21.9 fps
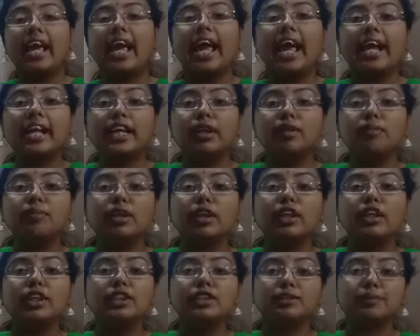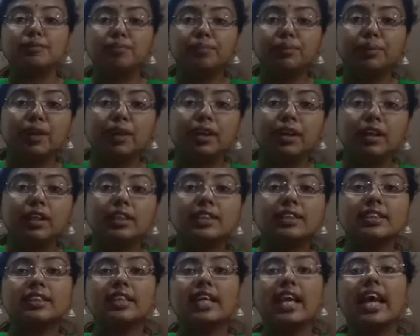animals,
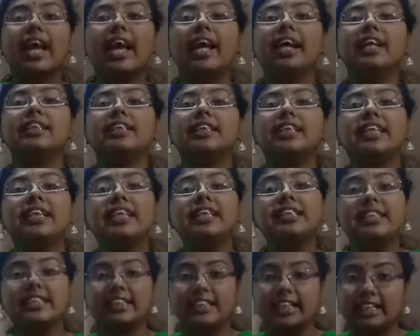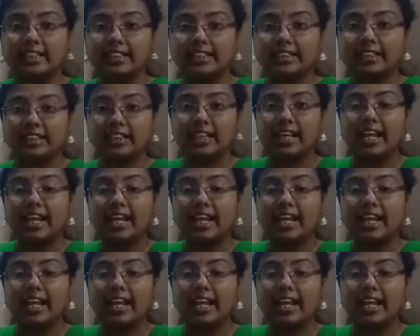birds and insects,